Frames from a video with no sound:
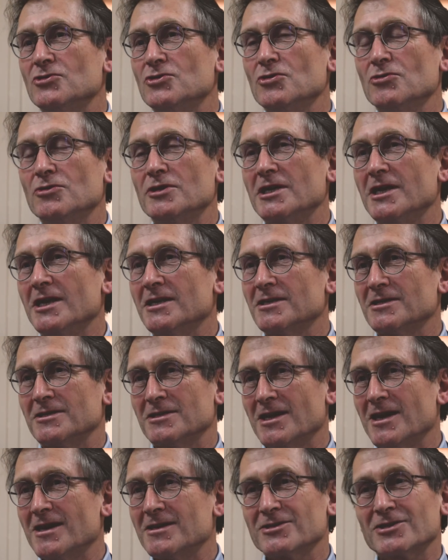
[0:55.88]
duty and a
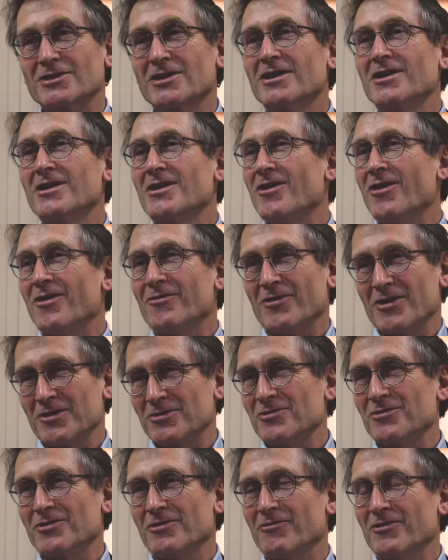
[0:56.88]
task of our
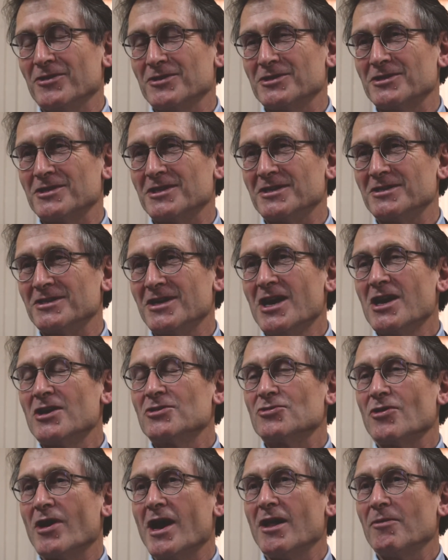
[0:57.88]
universities,
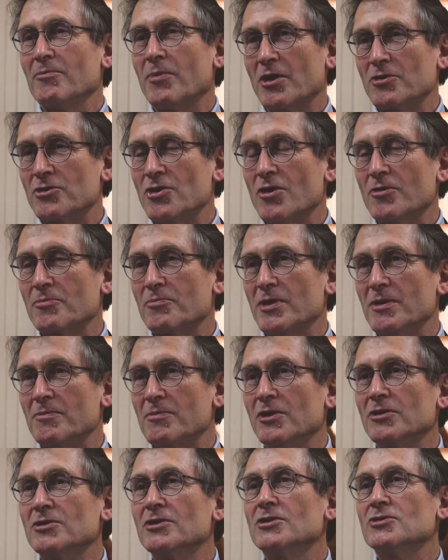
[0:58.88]
to help our young
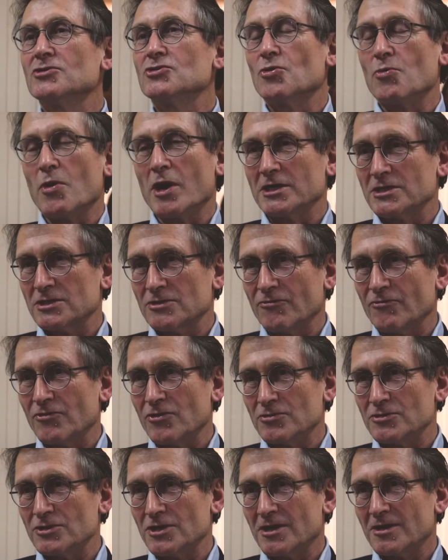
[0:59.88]
people towards the
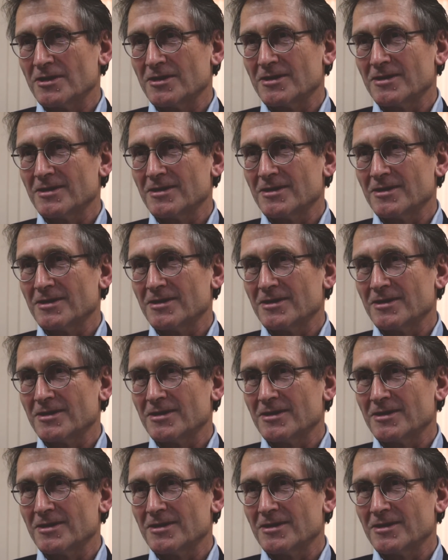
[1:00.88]
future.